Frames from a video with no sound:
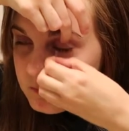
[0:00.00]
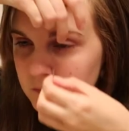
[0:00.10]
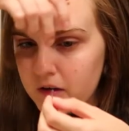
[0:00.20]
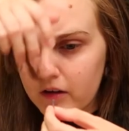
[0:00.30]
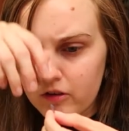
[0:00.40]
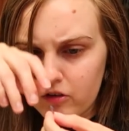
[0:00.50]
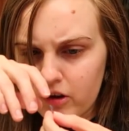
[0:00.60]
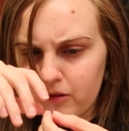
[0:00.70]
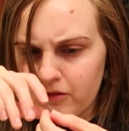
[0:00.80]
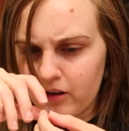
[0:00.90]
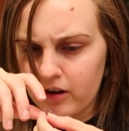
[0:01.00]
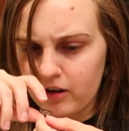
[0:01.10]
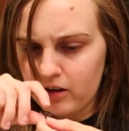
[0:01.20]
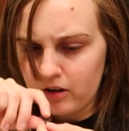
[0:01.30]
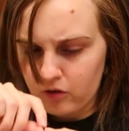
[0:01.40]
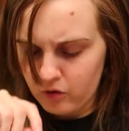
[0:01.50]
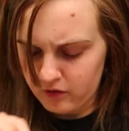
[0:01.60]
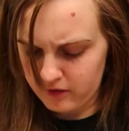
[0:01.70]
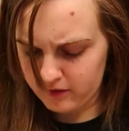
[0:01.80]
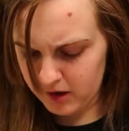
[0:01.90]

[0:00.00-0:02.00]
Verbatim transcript: but I just keep forgetting, and of course he's